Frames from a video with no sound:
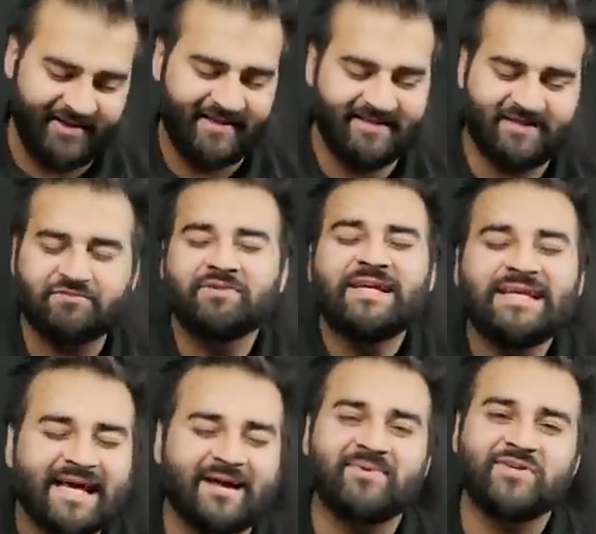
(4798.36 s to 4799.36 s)
like three
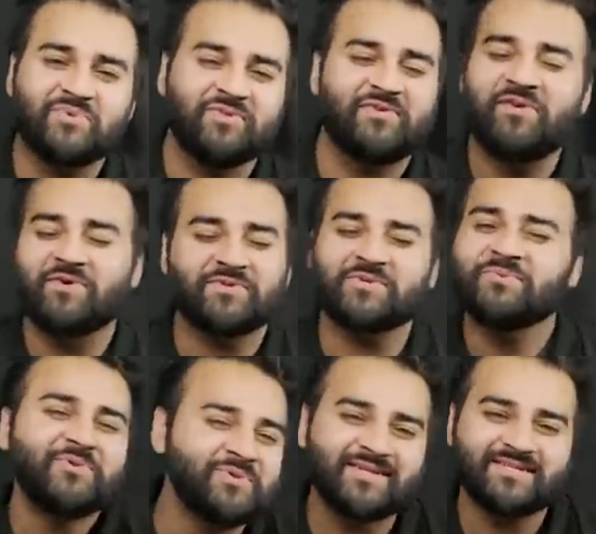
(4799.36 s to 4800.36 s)
damage with rerolls to
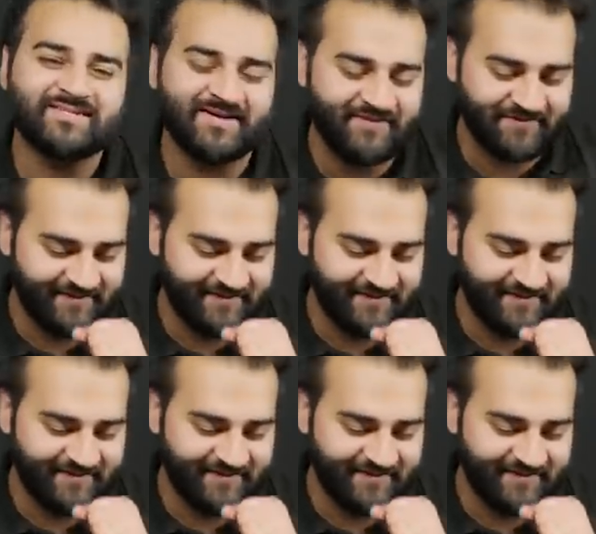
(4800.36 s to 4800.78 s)
wound and stuff.